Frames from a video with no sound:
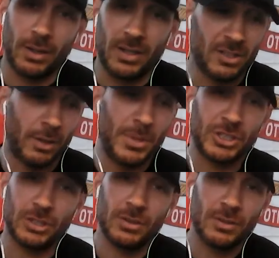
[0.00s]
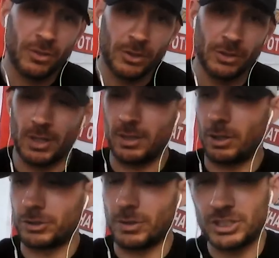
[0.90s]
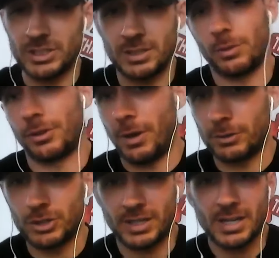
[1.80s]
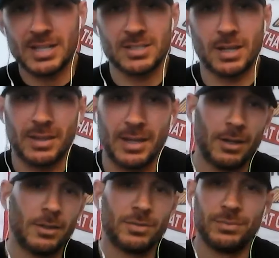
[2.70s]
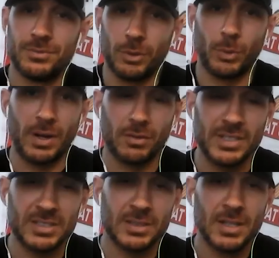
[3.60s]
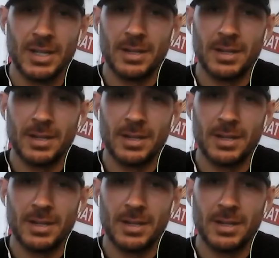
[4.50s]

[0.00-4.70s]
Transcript: he's on a mission for a long duration, or the ground training guy's not there for whatever reason,